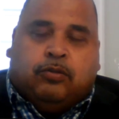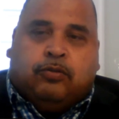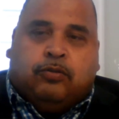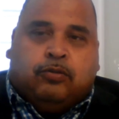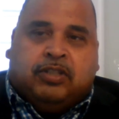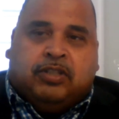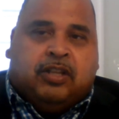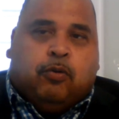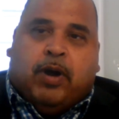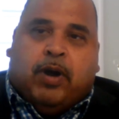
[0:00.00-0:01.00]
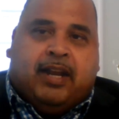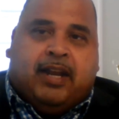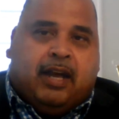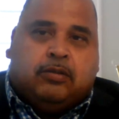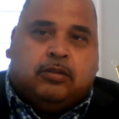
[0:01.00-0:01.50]
who is in the White
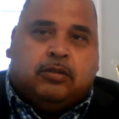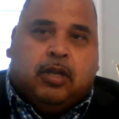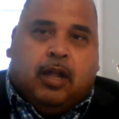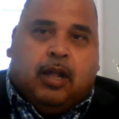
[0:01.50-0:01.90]
House.